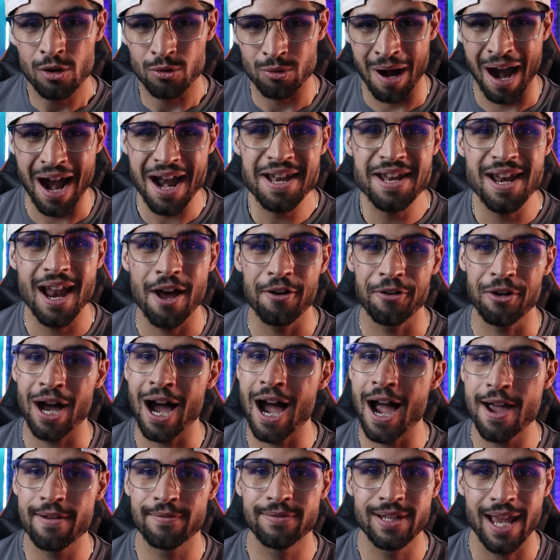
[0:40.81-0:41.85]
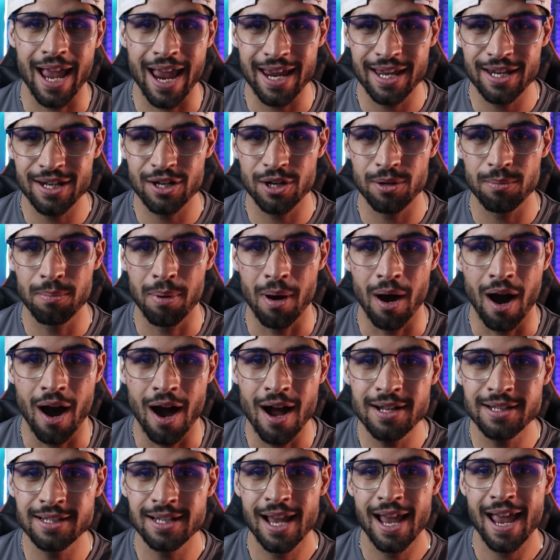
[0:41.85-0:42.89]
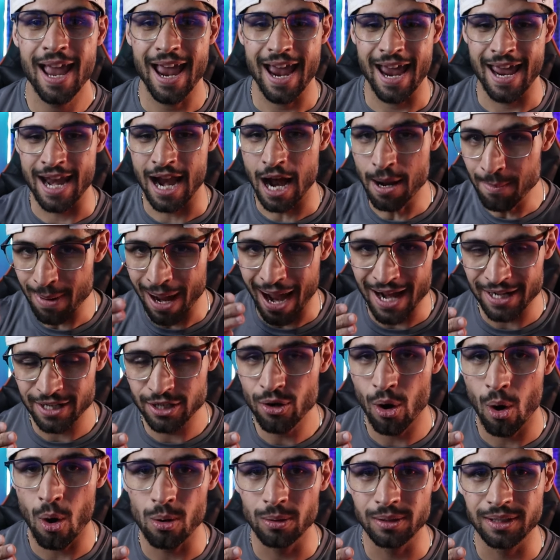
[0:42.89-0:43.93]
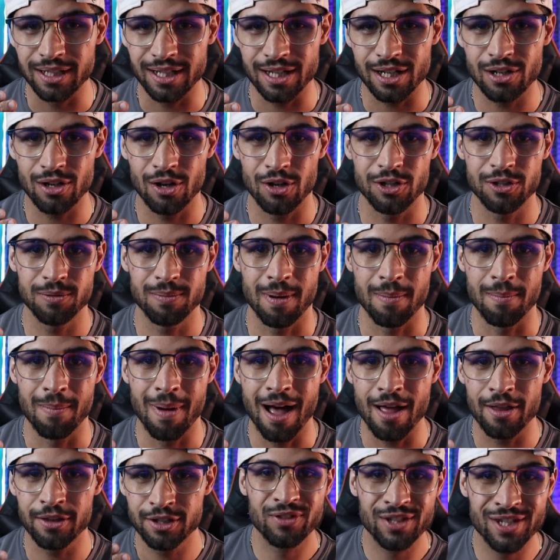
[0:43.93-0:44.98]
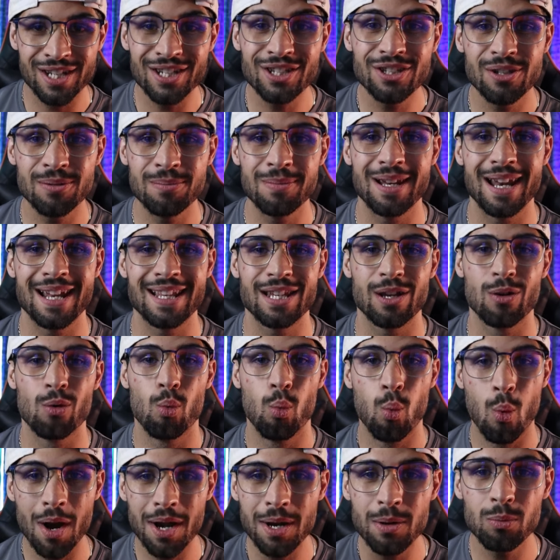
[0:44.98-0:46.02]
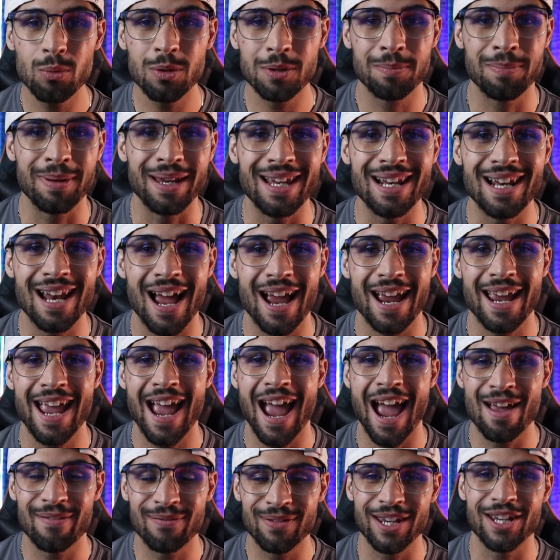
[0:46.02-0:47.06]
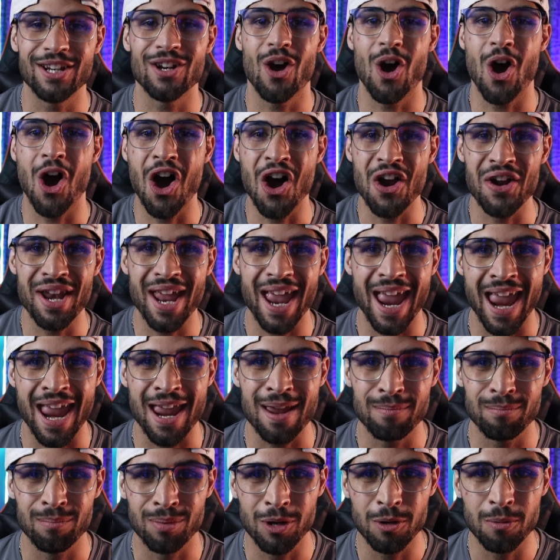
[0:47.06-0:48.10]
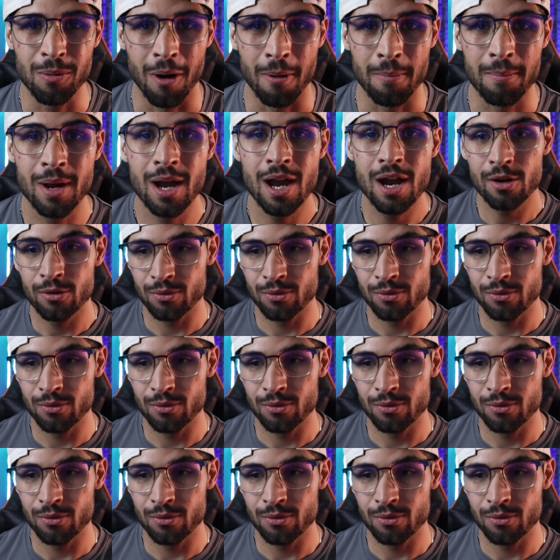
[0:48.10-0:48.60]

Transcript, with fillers: Right now, I have taken it apart and I'm actually holding it close to my mouth, just simulating what it would be like having it on a boom arm.